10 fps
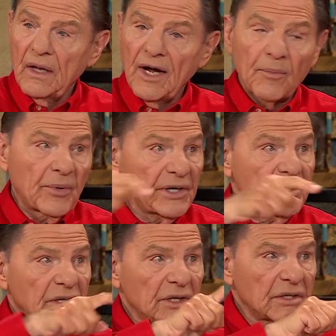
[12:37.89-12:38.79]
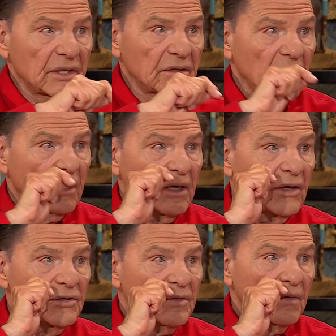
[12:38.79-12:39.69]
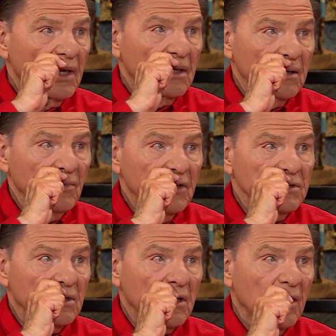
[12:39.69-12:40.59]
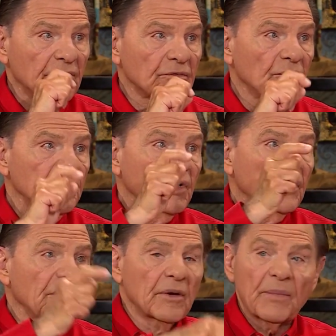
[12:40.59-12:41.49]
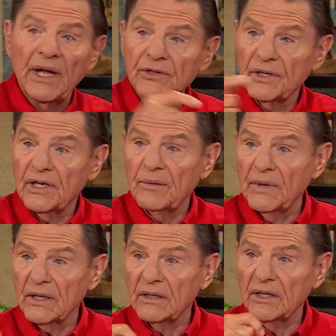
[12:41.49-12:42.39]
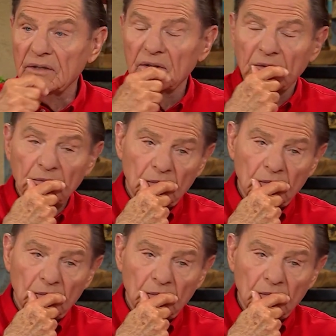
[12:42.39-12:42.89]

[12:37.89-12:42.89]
I preached this at a minister conference 1 year, then the pastor came back the next year.